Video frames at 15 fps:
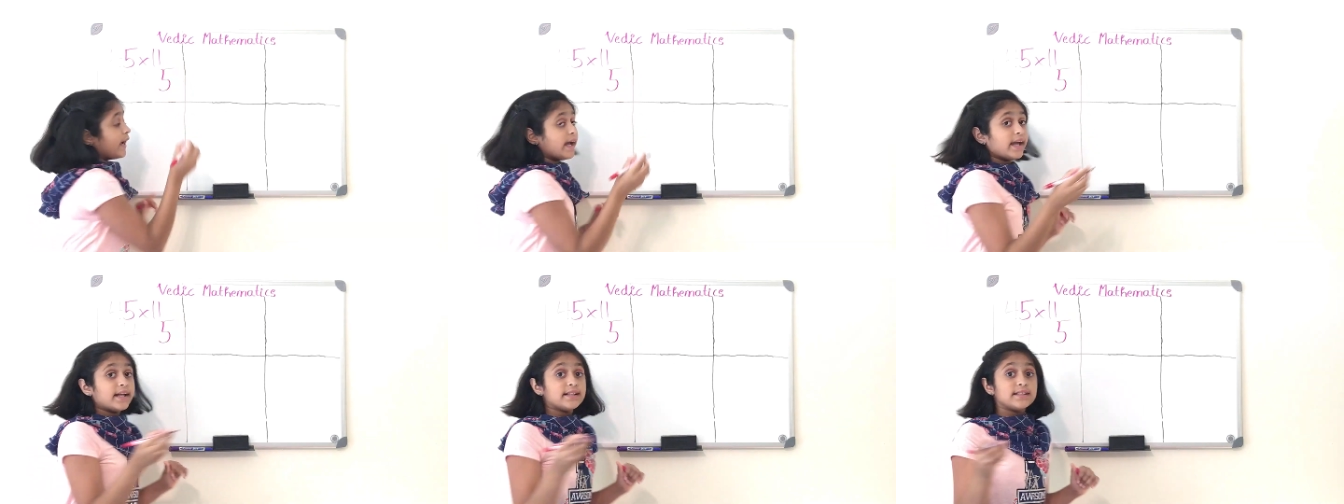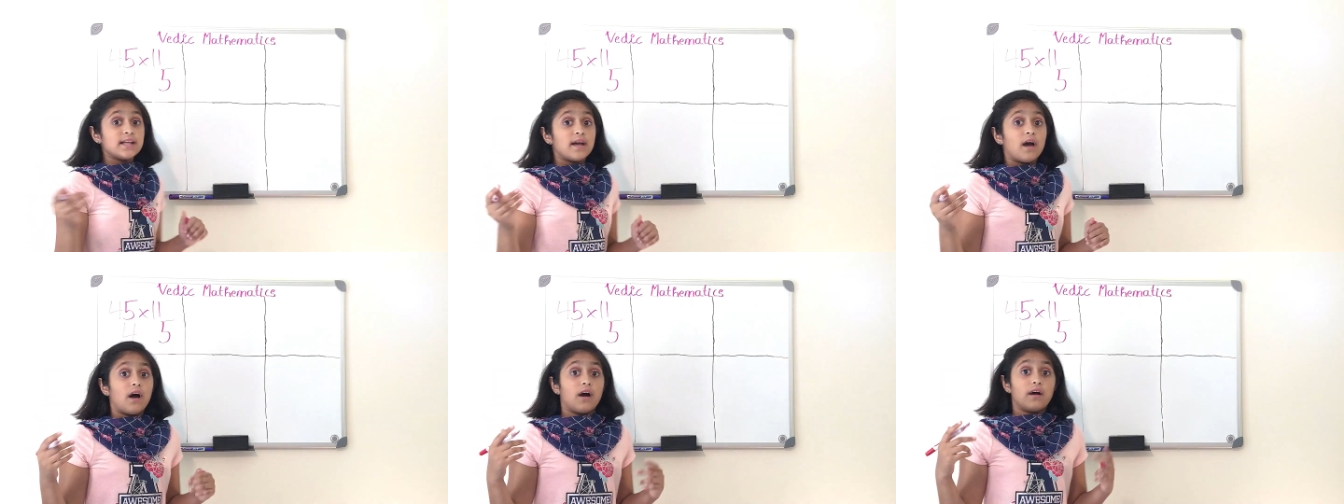And
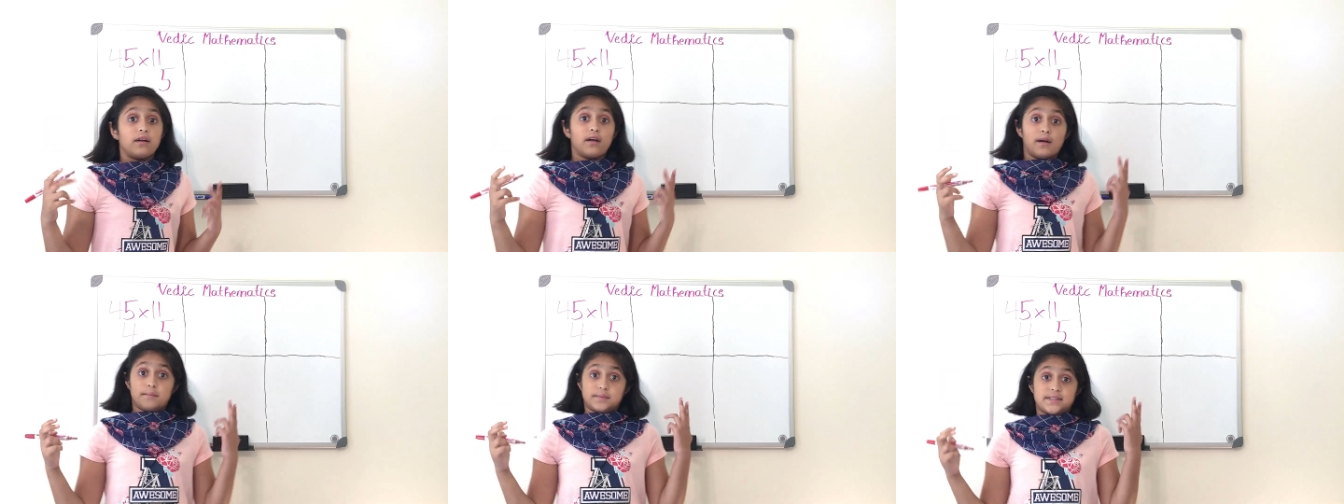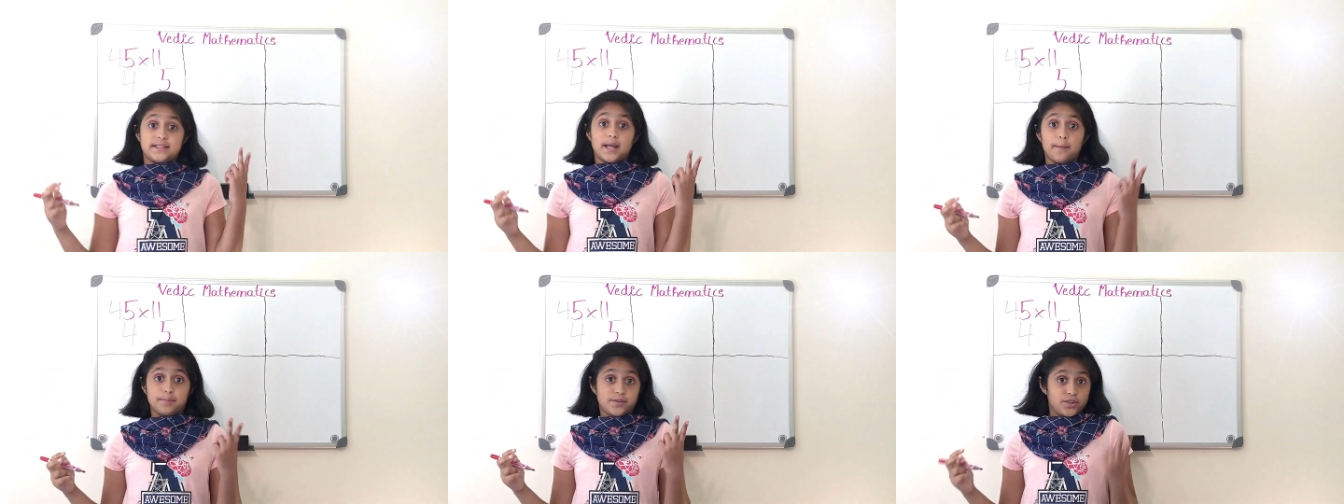
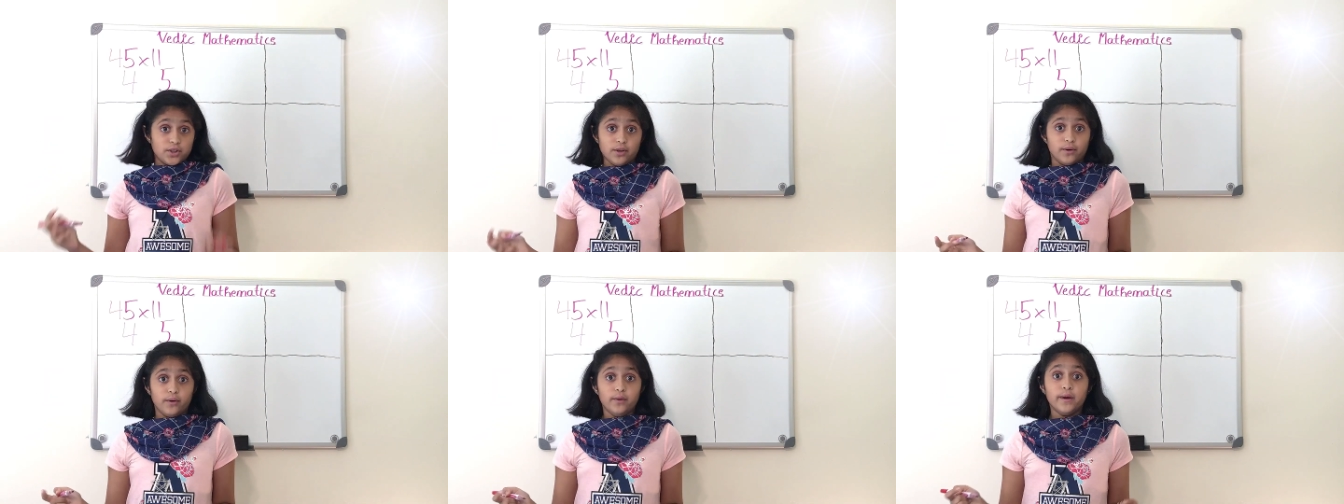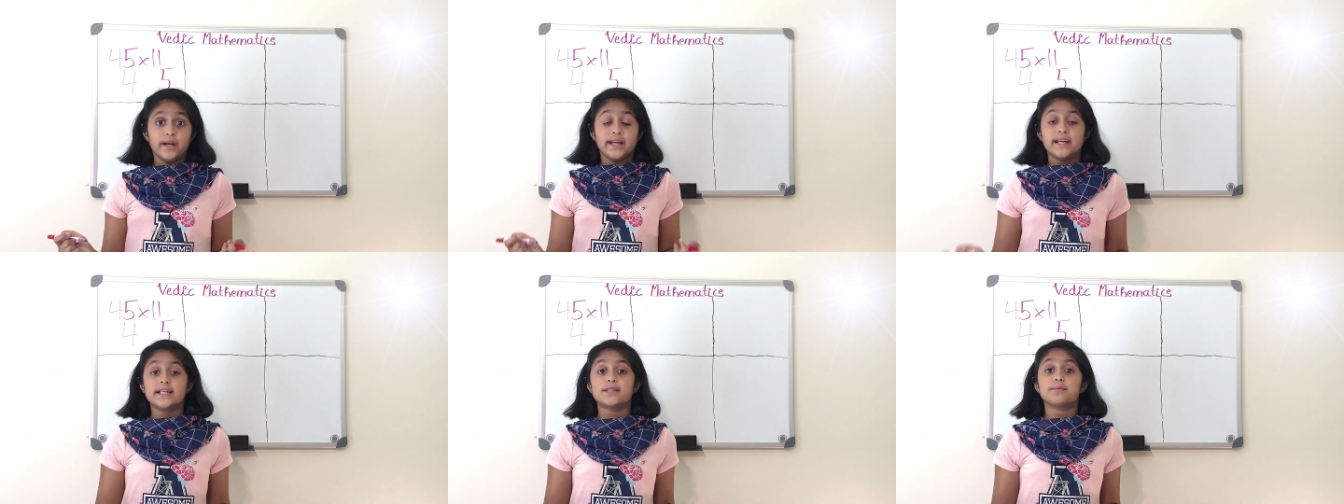step 2
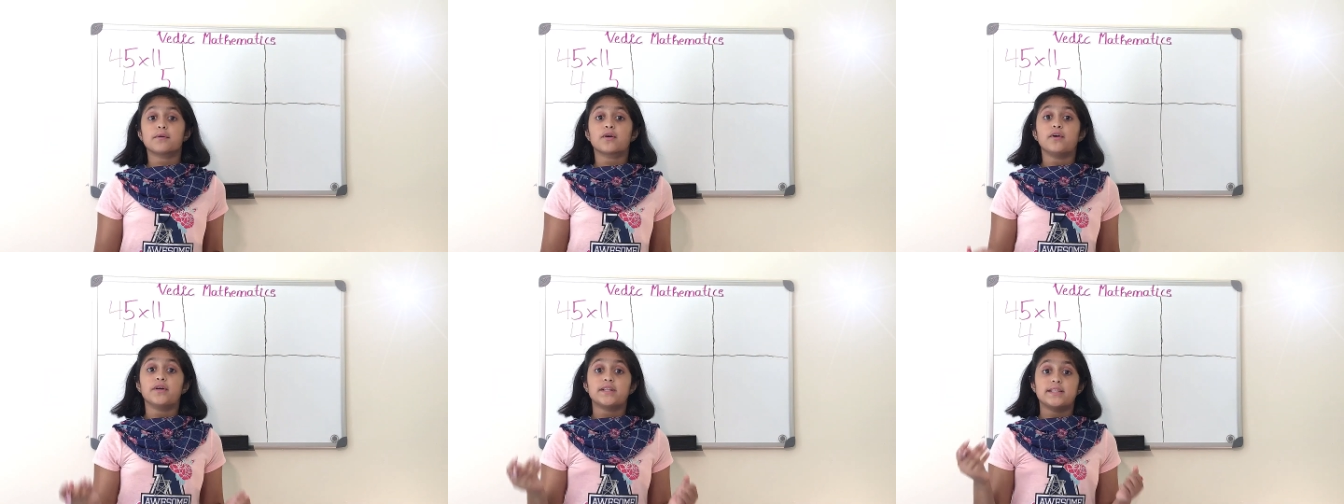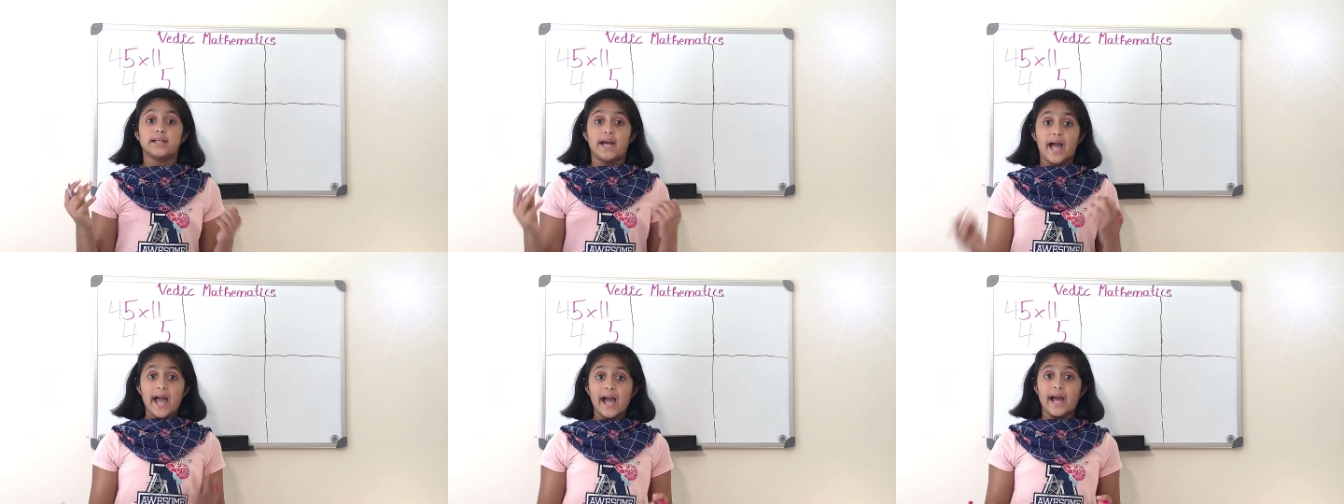is we're going to
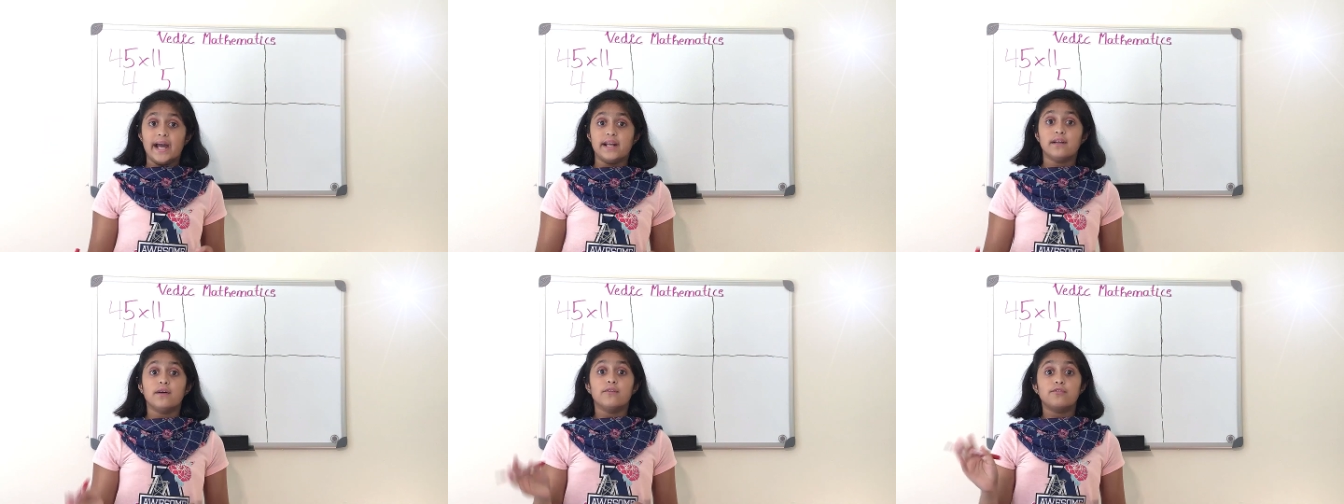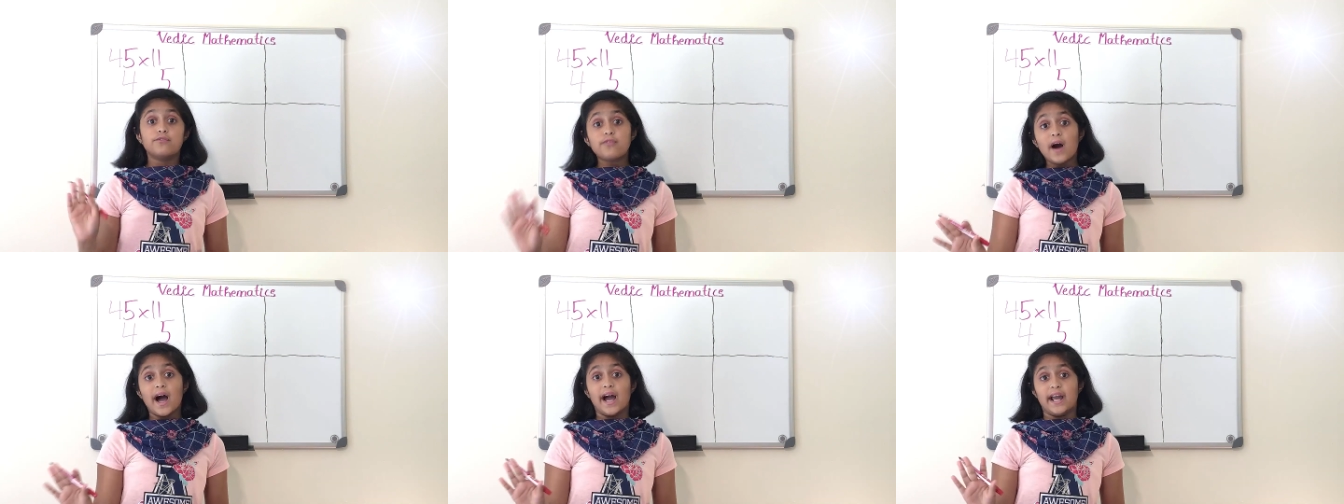add
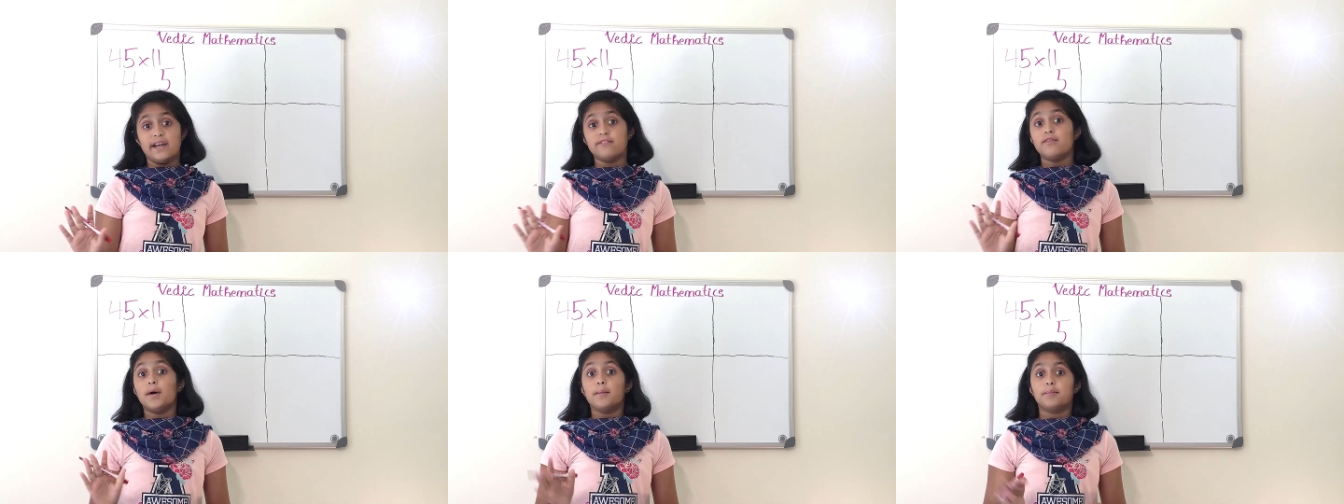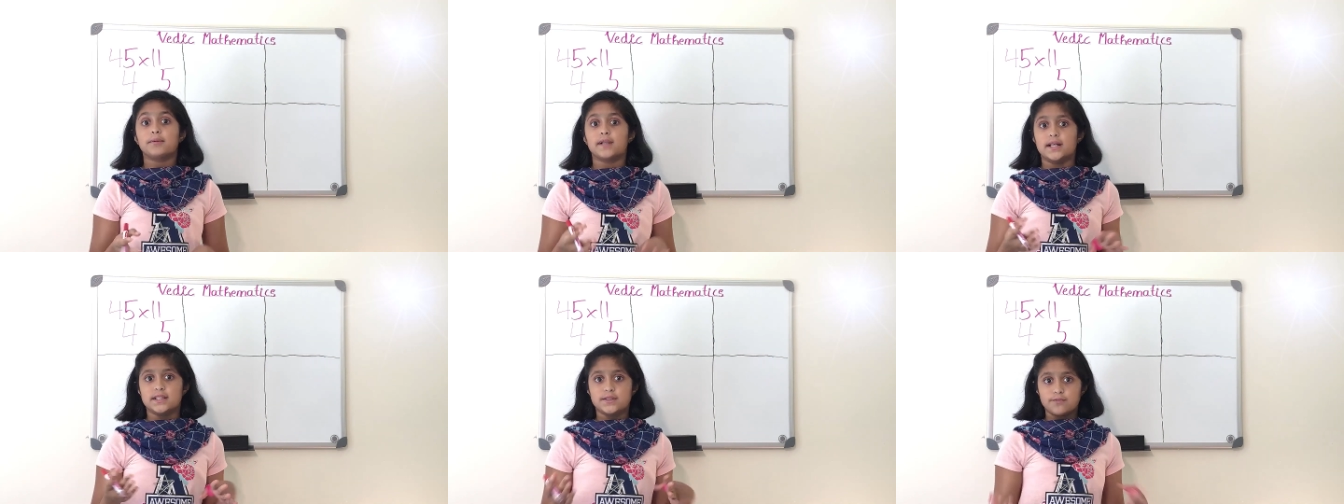5
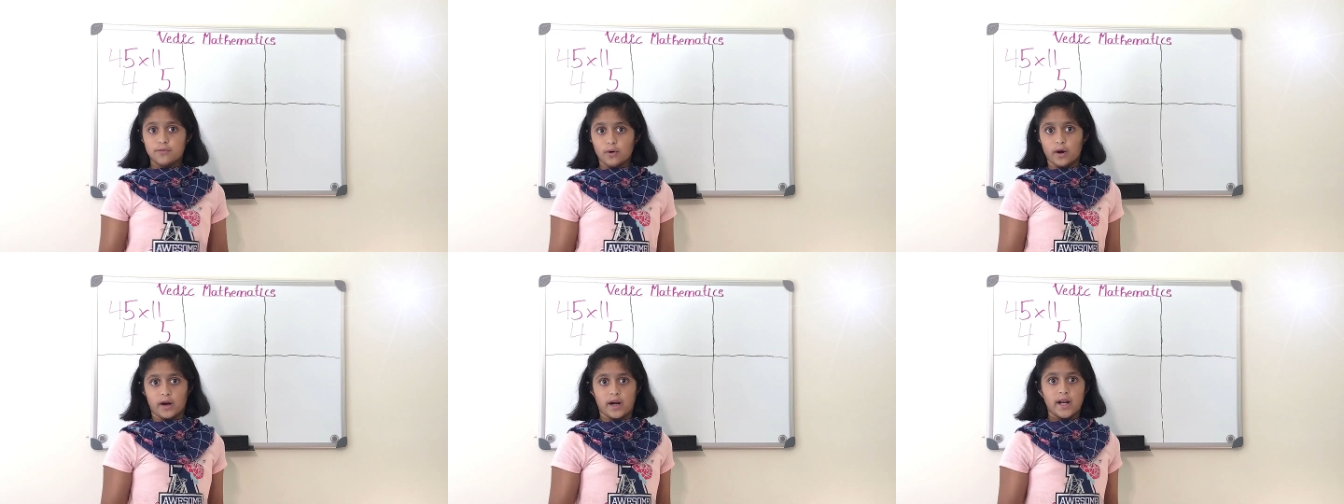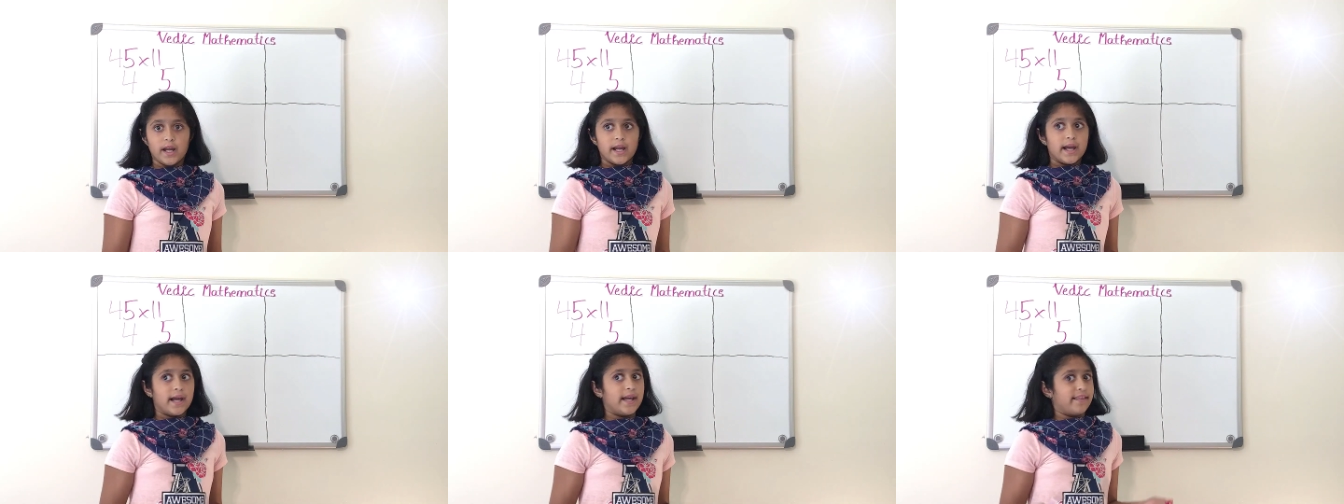plus 4,
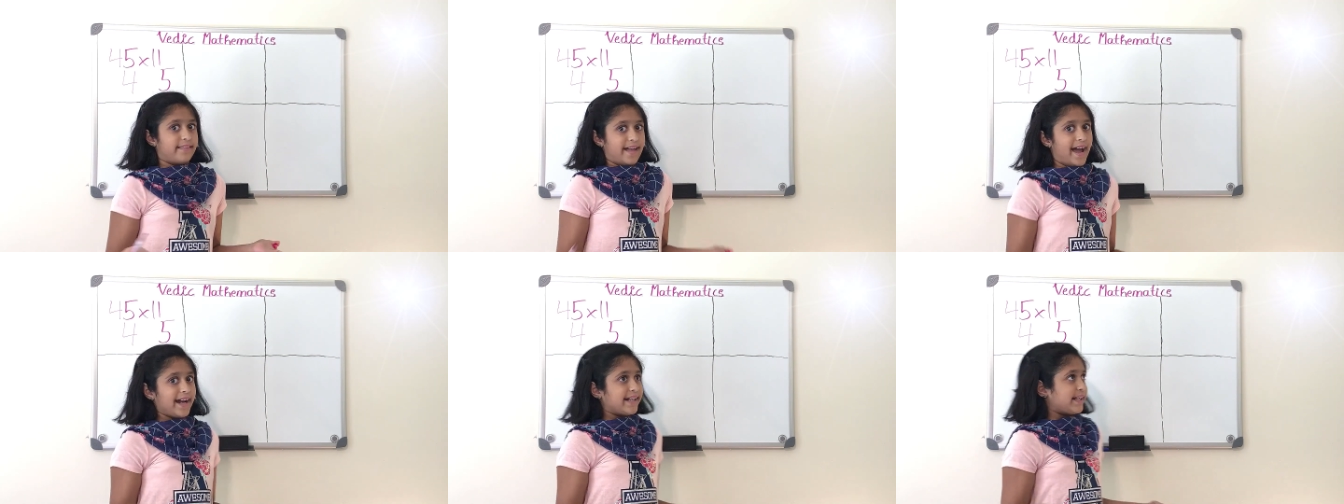and that